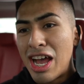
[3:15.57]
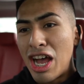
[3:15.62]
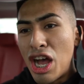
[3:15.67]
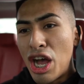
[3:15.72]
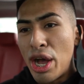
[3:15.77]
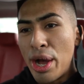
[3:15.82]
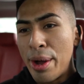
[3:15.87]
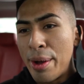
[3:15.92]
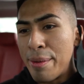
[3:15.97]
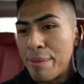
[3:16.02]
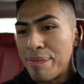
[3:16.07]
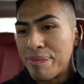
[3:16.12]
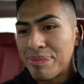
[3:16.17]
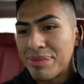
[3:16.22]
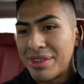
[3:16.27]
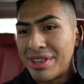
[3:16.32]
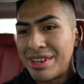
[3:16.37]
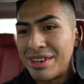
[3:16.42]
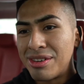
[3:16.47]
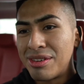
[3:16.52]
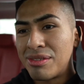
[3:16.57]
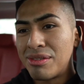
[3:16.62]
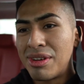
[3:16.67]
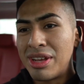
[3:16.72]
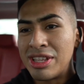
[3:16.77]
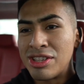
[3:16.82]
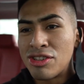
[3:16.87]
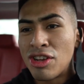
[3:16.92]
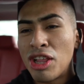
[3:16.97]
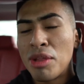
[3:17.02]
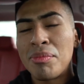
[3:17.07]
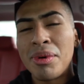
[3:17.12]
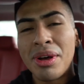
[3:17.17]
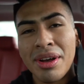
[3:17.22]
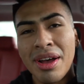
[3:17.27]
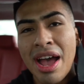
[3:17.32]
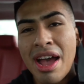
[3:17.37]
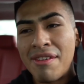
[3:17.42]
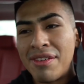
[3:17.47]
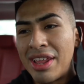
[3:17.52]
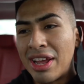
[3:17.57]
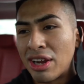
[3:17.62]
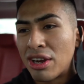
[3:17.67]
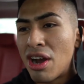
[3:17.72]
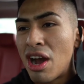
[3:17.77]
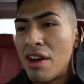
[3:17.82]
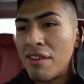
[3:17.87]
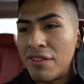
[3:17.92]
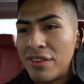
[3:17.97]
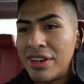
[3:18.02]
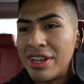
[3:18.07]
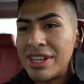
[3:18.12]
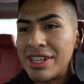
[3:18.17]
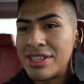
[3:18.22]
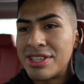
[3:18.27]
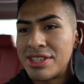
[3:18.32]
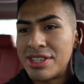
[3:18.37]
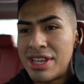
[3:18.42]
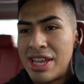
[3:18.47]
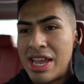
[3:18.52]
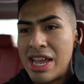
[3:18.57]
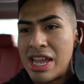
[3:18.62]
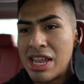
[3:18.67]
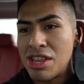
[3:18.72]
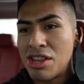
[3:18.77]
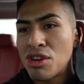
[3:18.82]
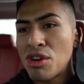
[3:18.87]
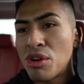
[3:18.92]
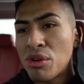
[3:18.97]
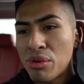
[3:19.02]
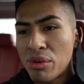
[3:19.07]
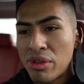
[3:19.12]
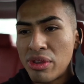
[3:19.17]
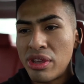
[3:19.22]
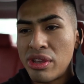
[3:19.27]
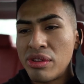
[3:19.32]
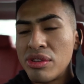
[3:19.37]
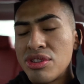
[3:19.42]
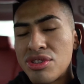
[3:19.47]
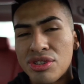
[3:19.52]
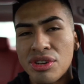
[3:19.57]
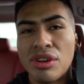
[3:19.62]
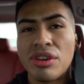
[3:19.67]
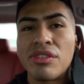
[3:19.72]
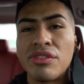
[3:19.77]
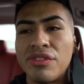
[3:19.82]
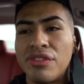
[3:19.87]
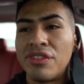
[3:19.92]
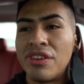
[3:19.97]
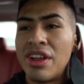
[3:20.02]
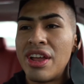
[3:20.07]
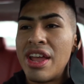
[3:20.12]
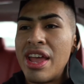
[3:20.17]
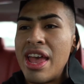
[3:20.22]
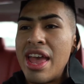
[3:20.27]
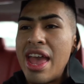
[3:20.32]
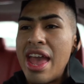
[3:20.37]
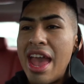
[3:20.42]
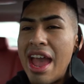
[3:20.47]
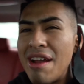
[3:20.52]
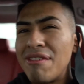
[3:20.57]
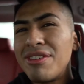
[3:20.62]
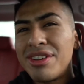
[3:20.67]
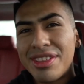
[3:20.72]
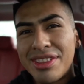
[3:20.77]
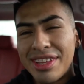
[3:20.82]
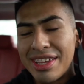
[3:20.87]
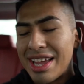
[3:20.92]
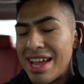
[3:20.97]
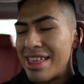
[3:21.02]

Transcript: It's all about having that confidence, and you deserve everything.